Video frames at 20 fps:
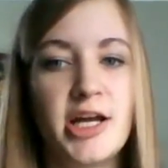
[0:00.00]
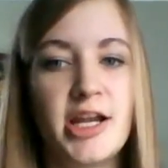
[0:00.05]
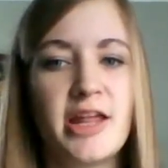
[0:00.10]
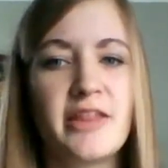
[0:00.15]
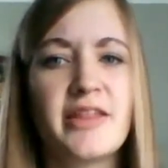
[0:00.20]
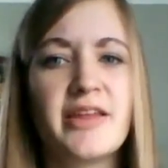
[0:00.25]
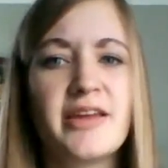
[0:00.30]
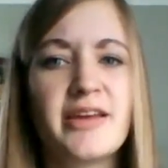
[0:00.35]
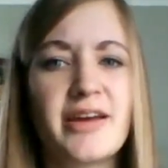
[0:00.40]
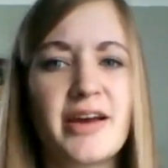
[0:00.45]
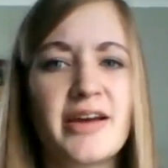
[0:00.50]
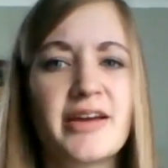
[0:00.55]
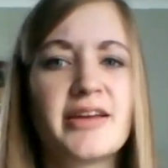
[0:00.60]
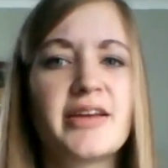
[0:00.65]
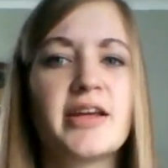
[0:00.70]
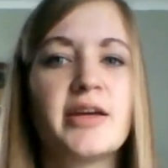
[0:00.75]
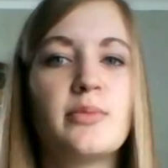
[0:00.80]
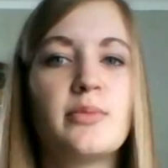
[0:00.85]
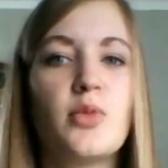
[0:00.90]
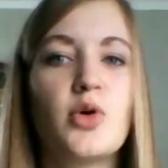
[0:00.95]
I think
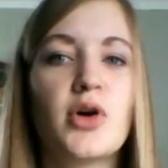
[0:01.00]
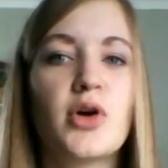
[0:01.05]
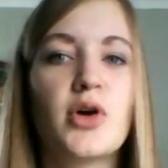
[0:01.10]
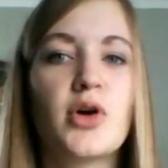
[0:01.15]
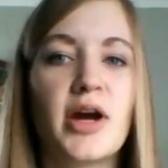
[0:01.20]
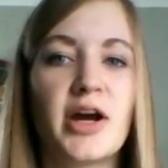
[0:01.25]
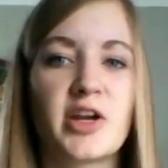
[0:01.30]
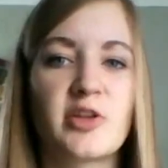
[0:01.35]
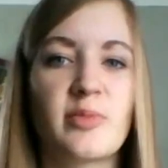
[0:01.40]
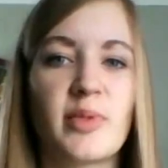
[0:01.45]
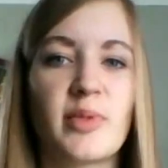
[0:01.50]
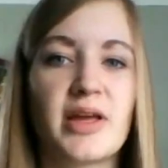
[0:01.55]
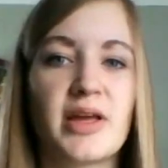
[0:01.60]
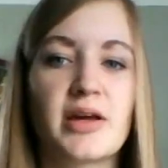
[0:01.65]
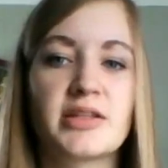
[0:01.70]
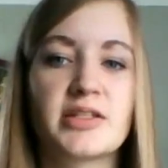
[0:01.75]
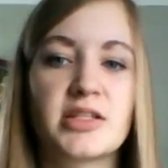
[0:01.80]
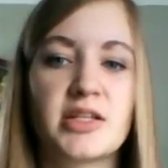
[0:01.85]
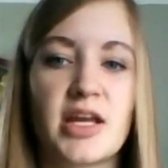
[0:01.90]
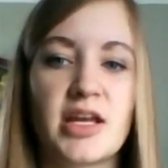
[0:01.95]
I get more out of my
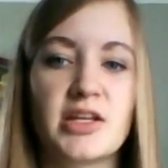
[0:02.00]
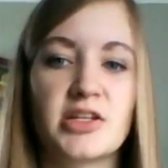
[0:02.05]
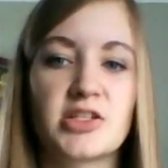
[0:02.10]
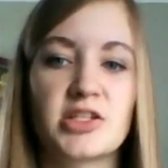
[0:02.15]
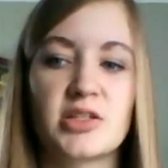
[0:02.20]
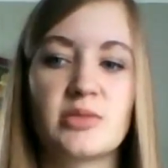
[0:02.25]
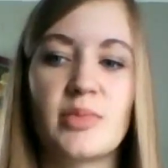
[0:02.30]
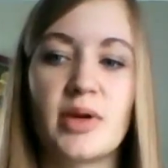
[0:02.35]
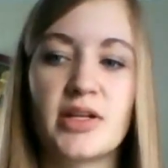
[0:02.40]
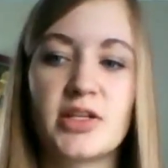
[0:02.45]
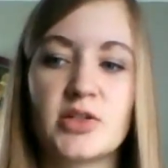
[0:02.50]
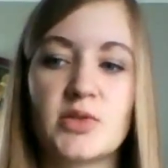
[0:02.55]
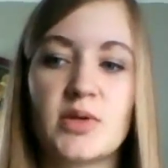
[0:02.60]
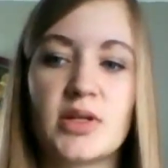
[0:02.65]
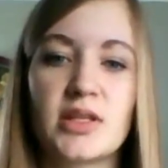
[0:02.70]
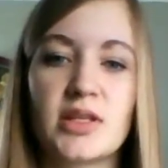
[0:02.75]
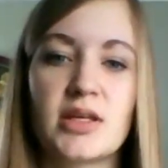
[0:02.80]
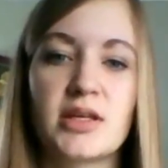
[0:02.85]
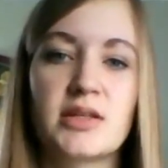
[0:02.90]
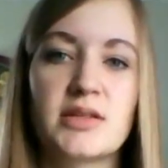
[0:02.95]
education by
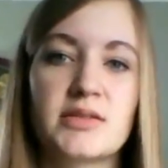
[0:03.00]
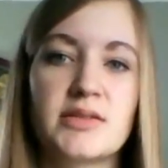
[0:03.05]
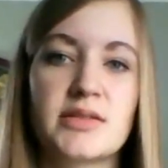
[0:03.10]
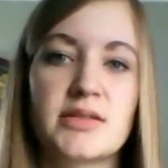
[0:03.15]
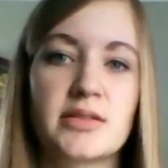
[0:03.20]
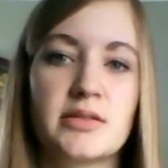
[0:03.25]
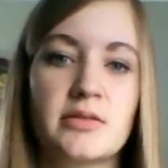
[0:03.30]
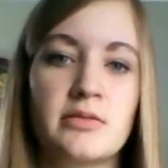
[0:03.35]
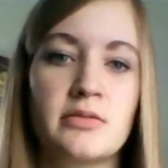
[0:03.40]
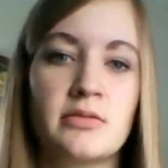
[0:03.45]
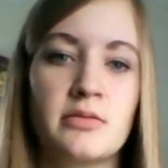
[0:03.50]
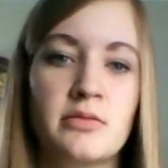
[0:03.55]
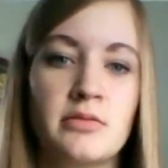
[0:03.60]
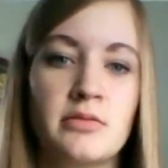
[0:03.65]
doing this.